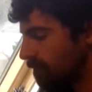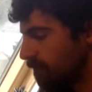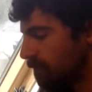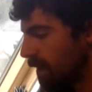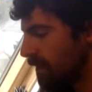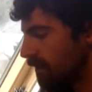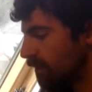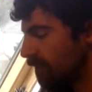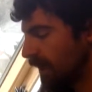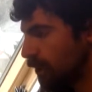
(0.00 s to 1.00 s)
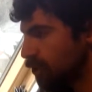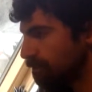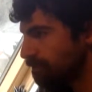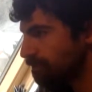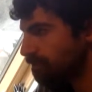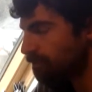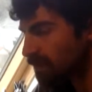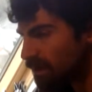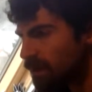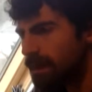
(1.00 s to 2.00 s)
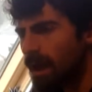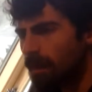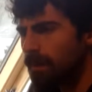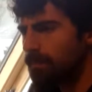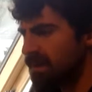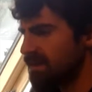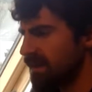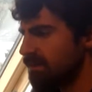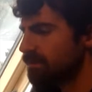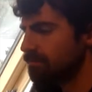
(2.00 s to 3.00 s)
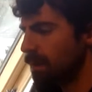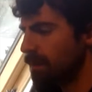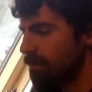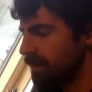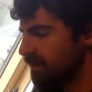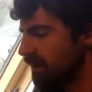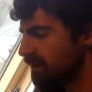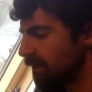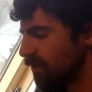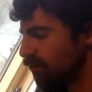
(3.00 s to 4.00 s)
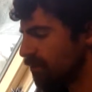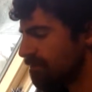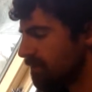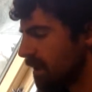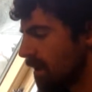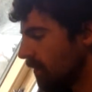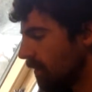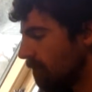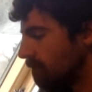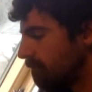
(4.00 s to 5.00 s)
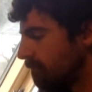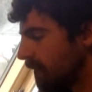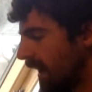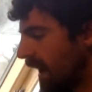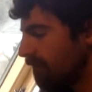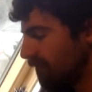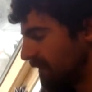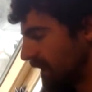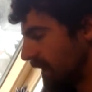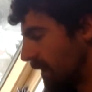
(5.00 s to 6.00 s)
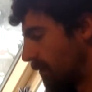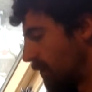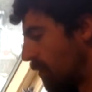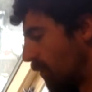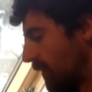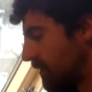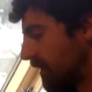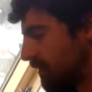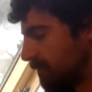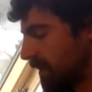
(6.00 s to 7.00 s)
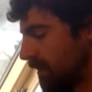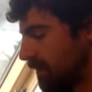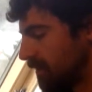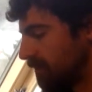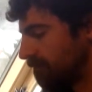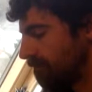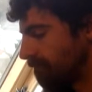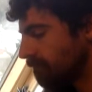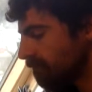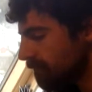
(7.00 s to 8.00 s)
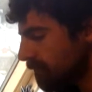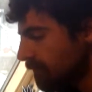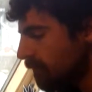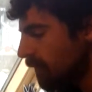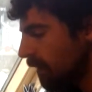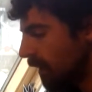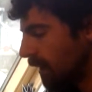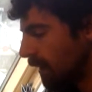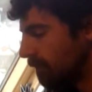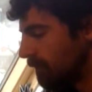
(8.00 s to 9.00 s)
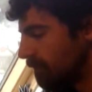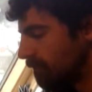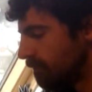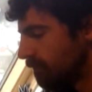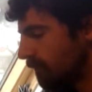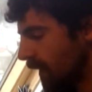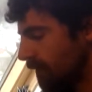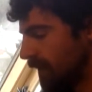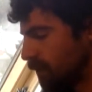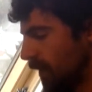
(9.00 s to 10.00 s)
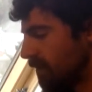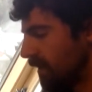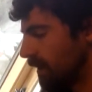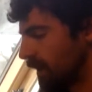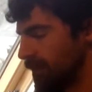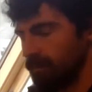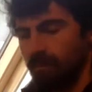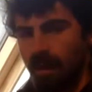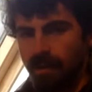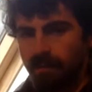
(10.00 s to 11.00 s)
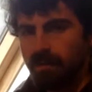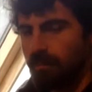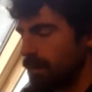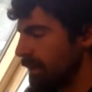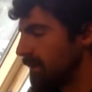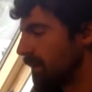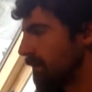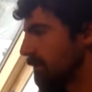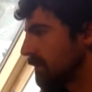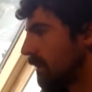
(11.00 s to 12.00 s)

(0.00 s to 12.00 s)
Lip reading: Maybe into the finish. Yeah, a bit of bitterness coming through. I have a feeling I know what this is because if it is what I'm thinking, I've had this many times.